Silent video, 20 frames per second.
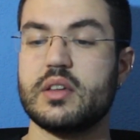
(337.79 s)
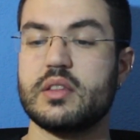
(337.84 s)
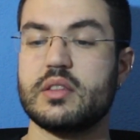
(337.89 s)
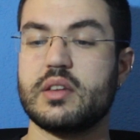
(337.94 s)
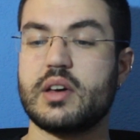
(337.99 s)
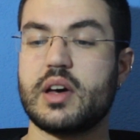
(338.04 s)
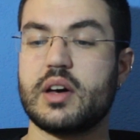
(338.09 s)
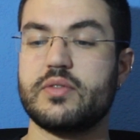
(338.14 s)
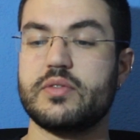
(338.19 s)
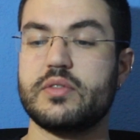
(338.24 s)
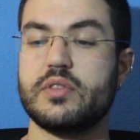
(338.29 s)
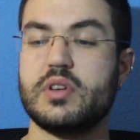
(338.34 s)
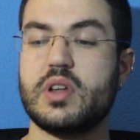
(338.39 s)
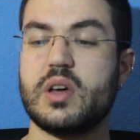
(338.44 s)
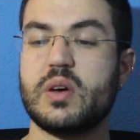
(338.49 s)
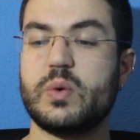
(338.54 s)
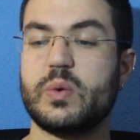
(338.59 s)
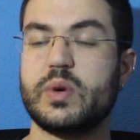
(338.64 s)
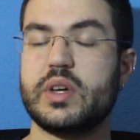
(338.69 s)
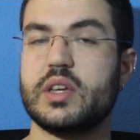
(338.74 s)
They have
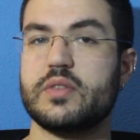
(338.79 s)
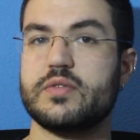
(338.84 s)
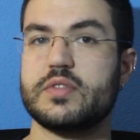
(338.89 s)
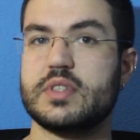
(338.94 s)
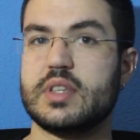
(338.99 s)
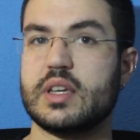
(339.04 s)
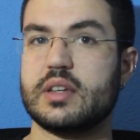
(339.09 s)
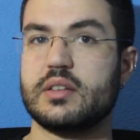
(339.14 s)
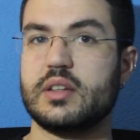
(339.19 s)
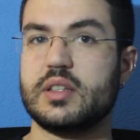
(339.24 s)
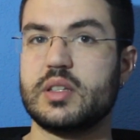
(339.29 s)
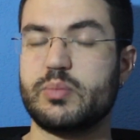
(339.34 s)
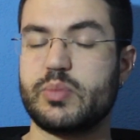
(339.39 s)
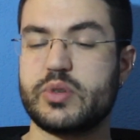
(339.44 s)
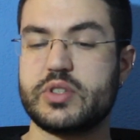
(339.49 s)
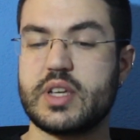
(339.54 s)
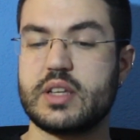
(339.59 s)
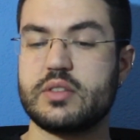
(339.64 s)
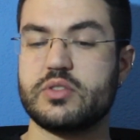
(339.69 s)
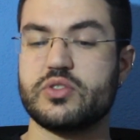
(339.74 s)
no way of signaling
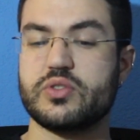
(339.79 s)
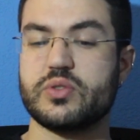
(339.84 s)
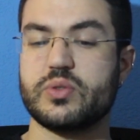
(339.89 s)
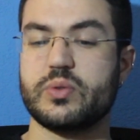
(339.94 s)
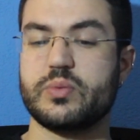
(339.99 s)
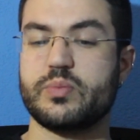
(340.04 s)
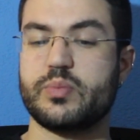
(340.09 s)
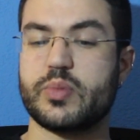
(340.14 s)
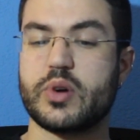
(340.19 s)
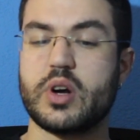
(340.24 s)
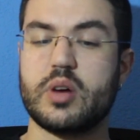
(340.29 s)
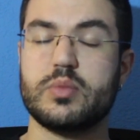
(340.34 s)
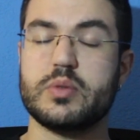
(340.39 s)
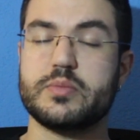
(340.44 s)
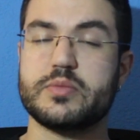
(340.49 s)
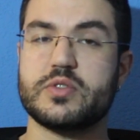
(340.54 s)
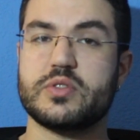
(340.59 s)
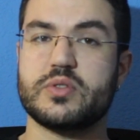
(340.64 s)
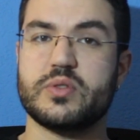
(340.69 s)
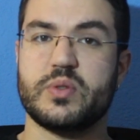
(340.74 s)
potential
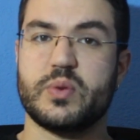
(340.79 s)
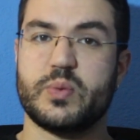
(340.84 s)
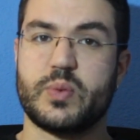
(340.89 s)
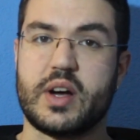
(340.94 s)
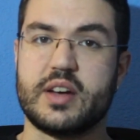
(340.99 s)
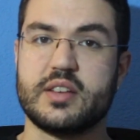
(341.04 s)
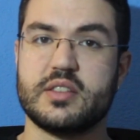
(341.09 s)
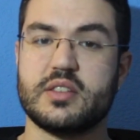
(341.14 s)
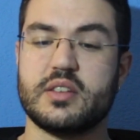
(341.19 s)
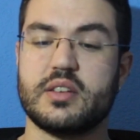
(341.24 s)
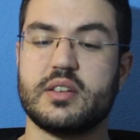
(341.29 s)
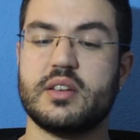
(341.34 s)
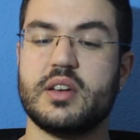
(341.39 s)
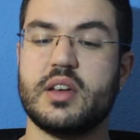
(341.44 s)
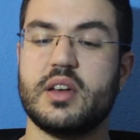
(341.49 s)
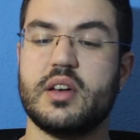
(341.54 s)
problems to the writer,